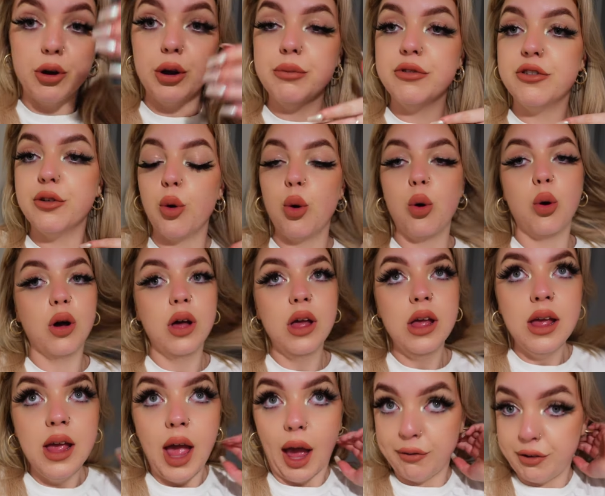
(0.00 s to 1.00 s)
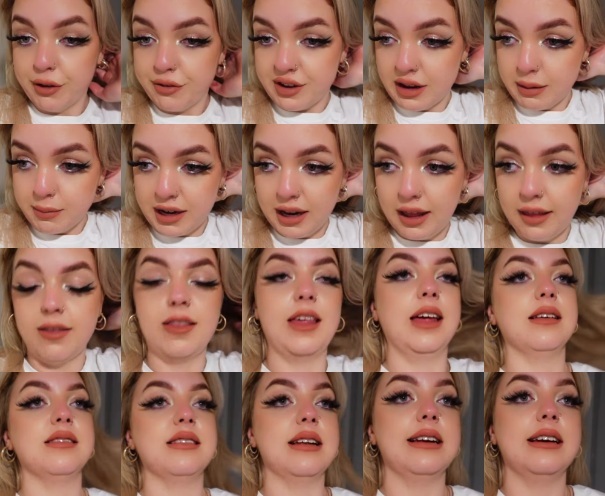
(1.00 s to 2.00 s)
room for a 15 minute, and they
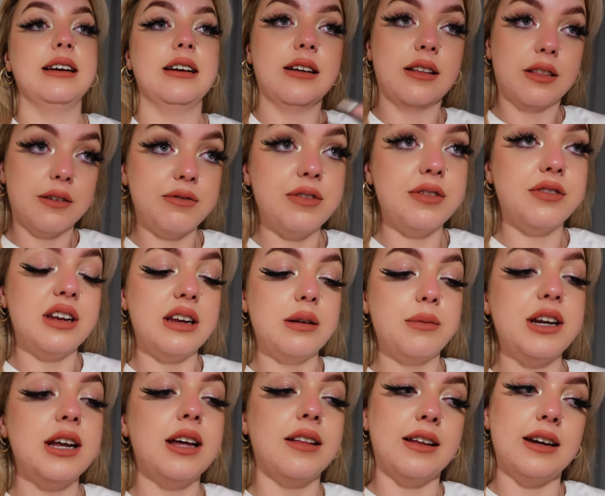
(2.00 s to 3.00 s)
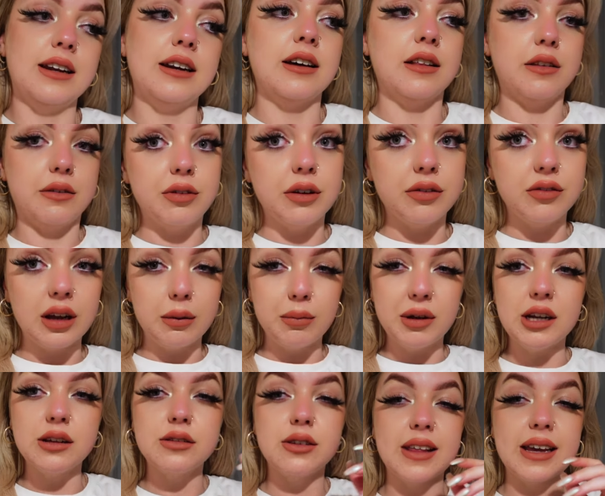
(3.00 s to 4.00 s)
extended another 15 minute and then another 15
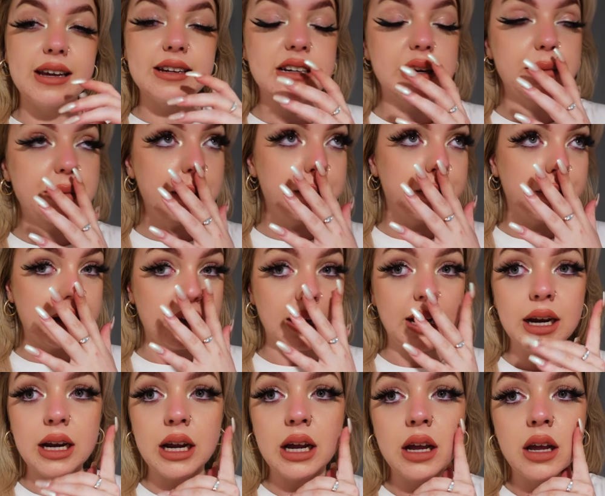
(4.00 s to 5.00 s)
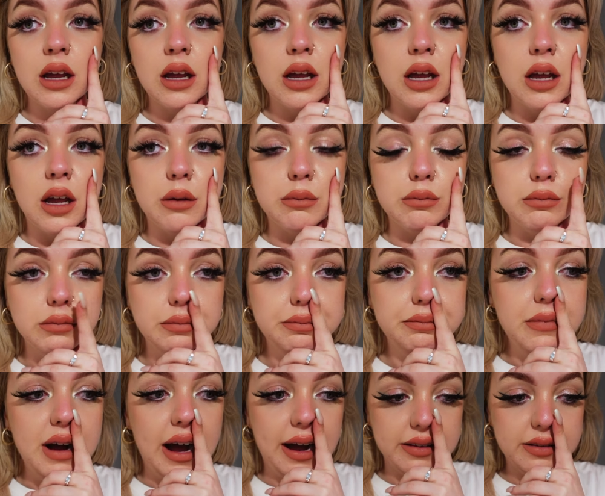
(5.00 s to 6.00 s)
minutes. So they ended up by booking
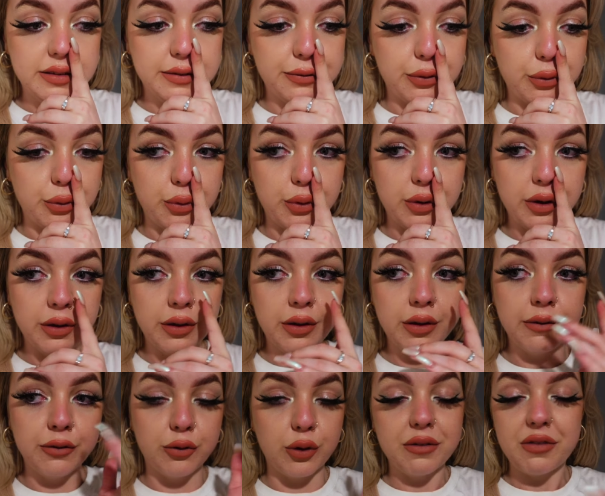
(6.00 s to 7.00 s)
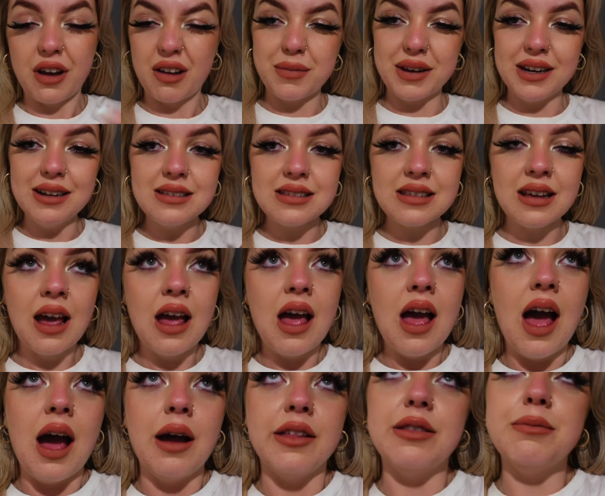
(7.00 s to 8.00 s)
us for 45 minutes.
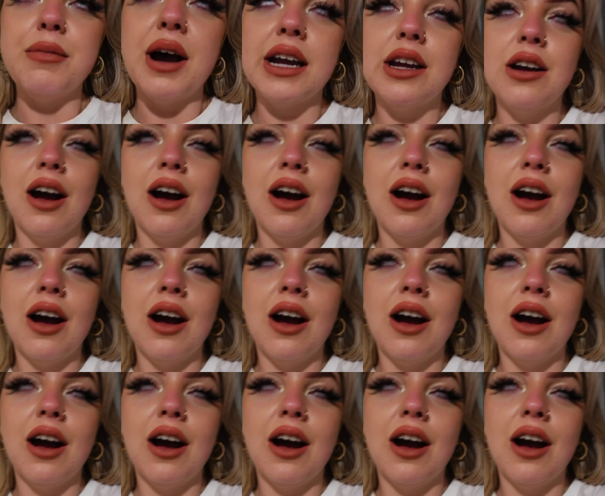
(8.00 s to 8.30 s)
My